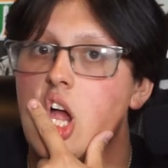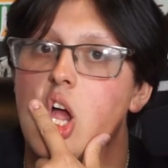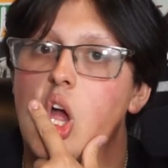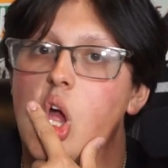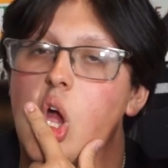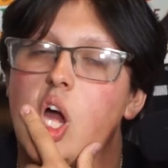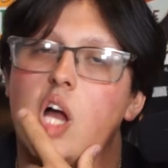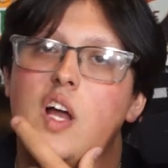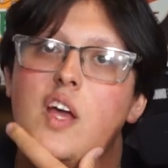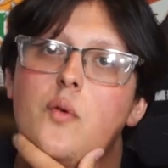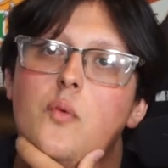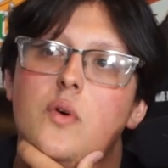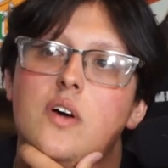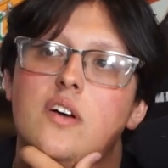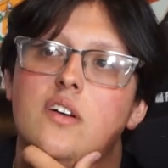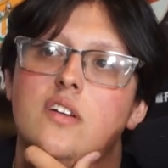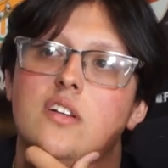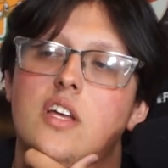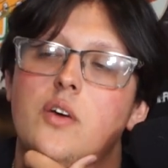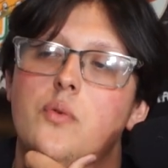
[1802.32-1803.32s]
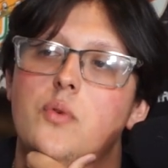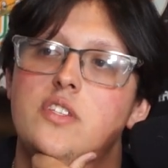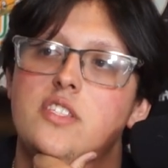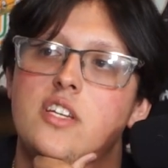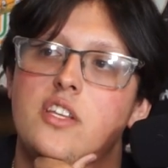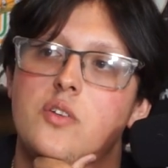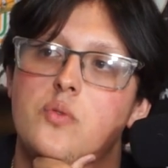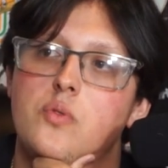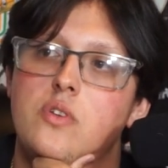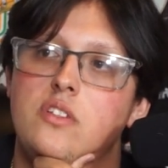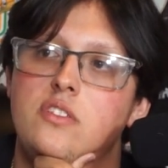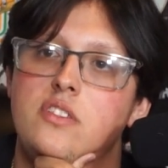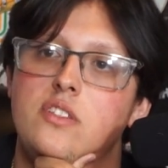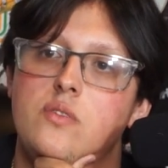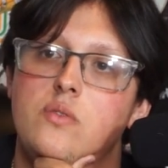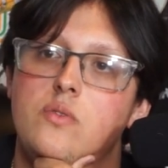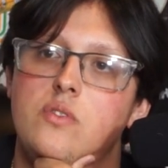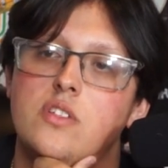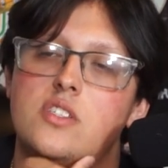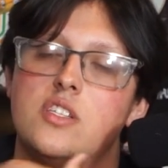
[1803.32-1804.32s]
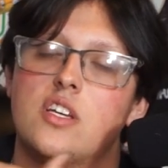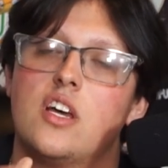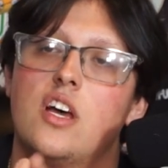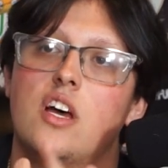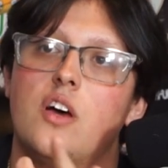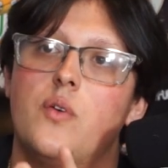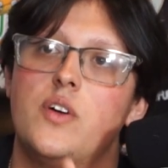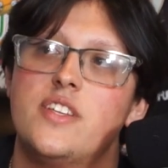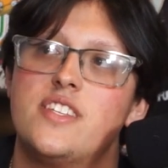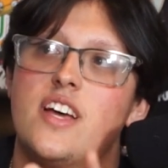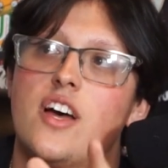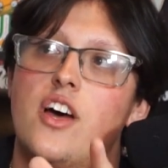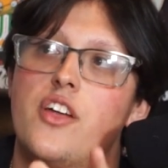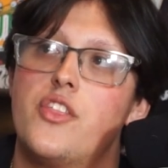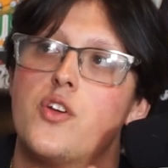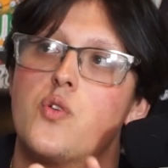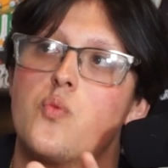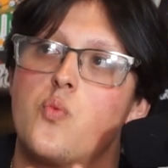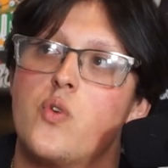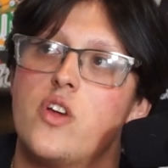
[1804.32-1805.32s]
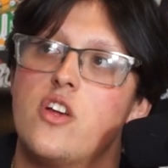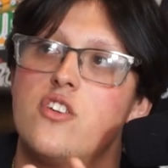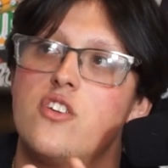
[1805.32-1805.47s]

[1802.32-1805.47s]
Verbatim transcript: Okay. What? Okay. What's other world? What's other weird